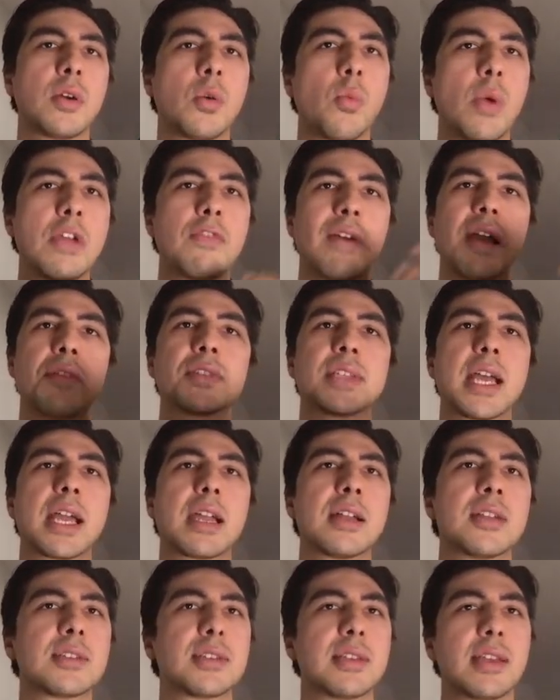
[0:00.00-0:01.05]
wait five
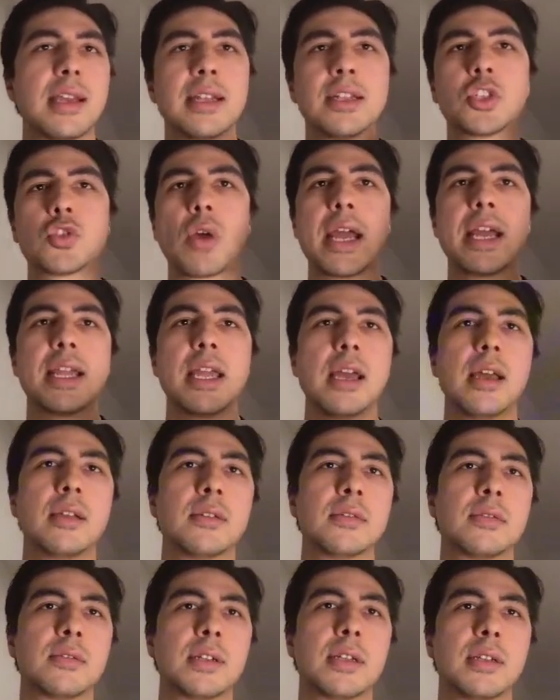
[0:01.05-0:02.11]
seconds and try again,
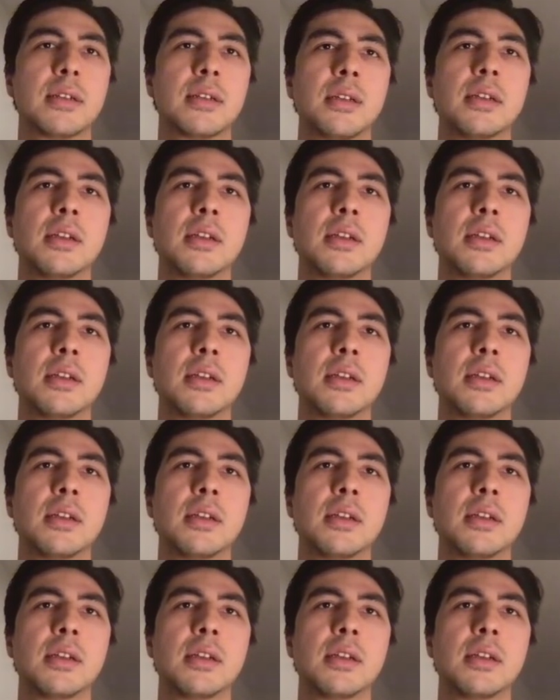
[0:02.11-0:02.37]
right?